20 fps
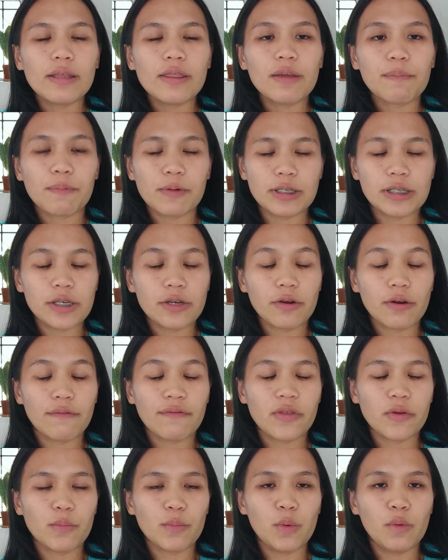procedure
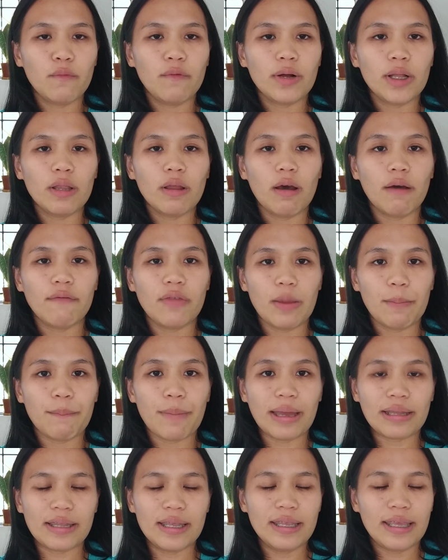of the removal of the
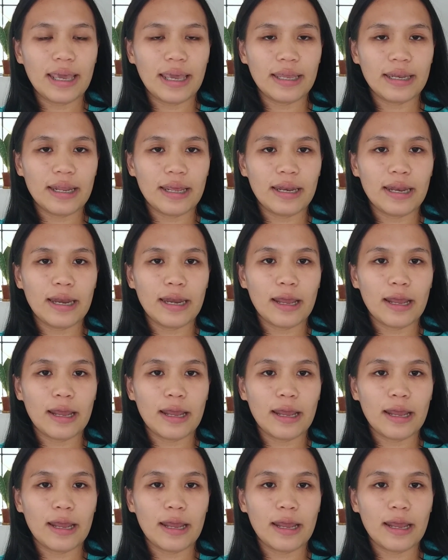impacted canine.